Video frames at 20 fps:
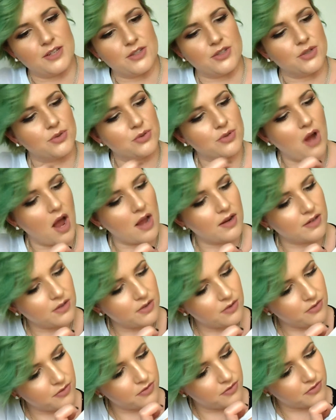They do
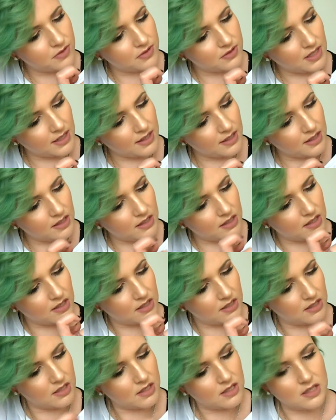kind of
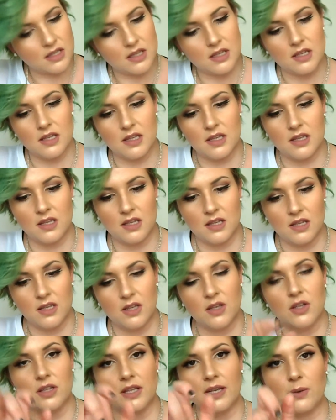like
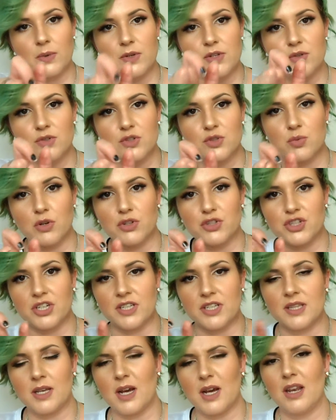when you
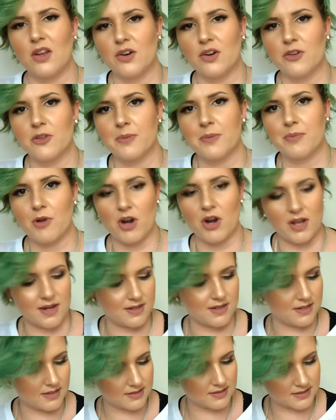swatch it, a lot of the
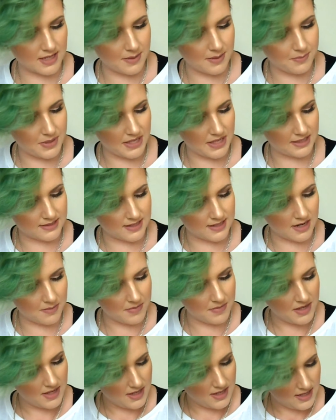product does get picked
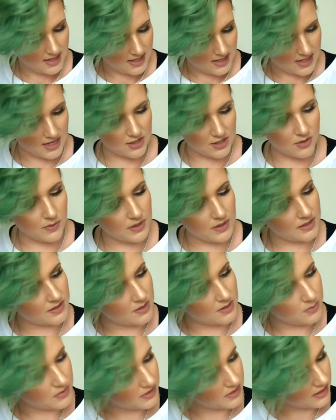up and you
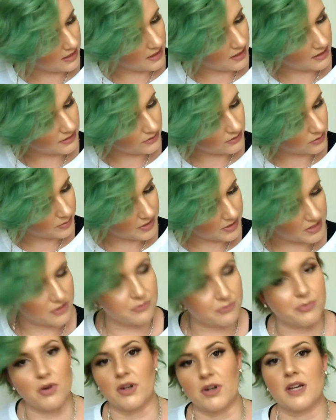end up with like little
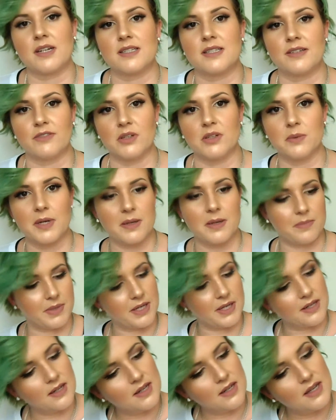bits of product everywhere,
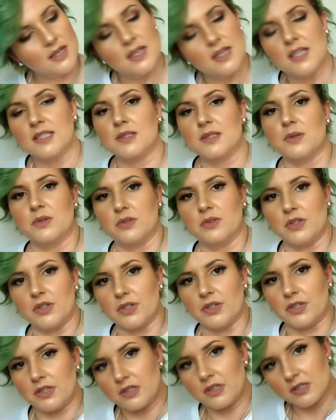but so
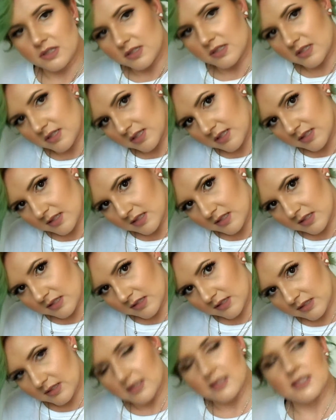good.
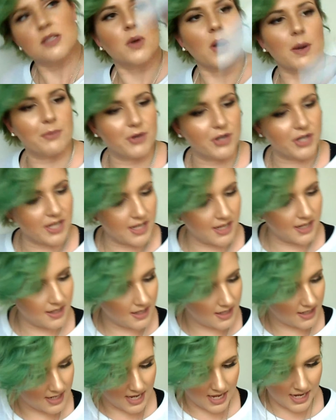It's quite
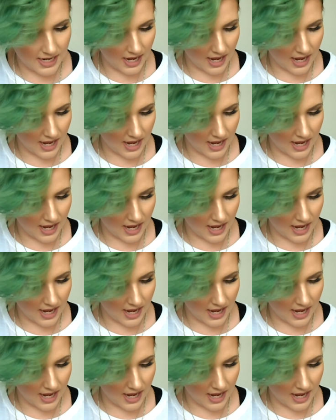pretty.